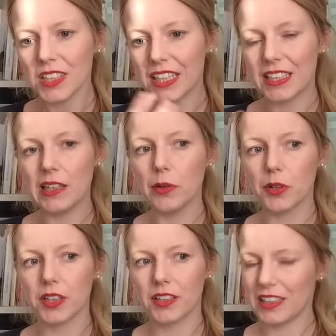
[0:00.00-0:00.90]
it
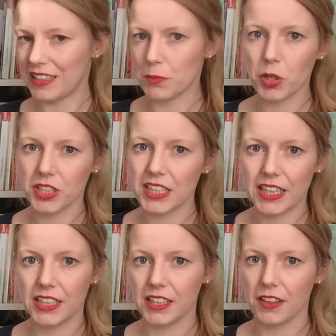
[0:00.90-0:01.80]
look more
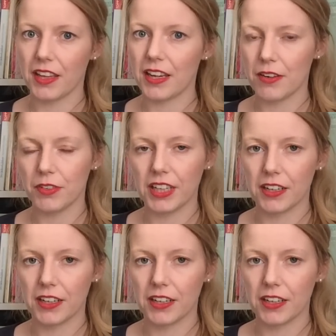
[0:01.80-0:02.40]
tidy than every